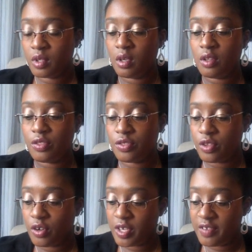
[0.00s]

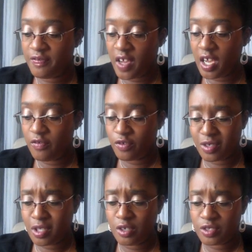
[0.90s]
35 or
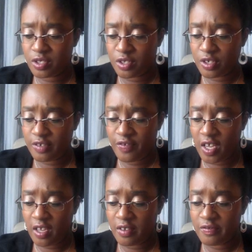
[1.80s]
close to
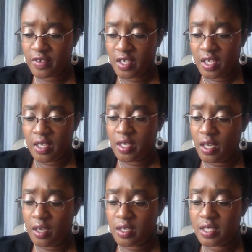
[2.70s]
35.
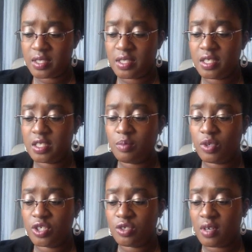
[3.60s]
Yeah, because the tinted
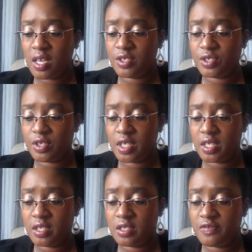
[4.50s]
moisturizer
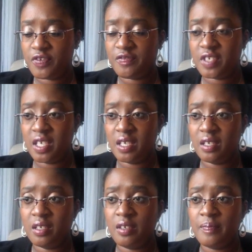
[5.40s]
is
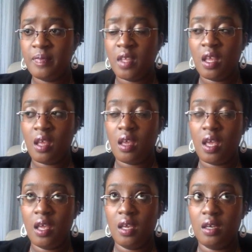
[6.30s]
15,
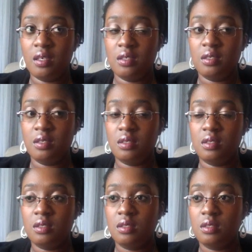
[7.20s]

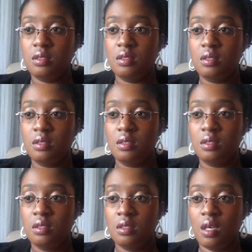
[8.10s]
and
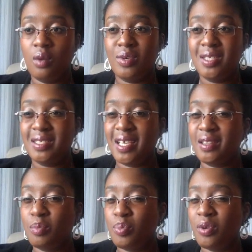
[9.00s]
I want to say
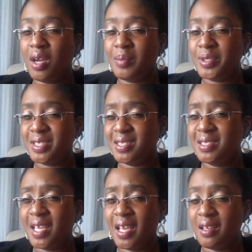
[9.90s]
the primer is
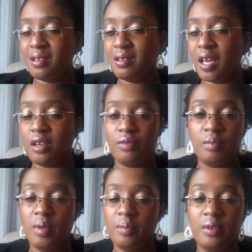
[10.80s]
10. I don't
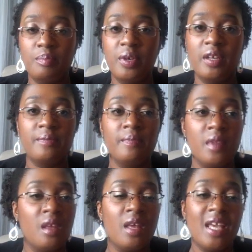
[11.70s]
remember, but
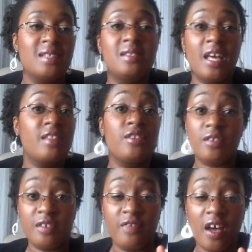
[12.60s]
it's not
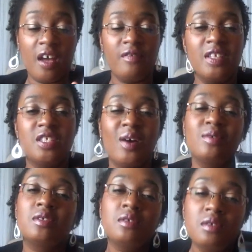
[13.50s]
35. And so I
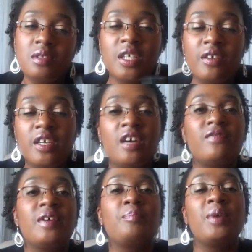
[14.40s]
was a little leery
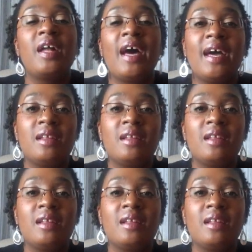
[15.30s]
of it, but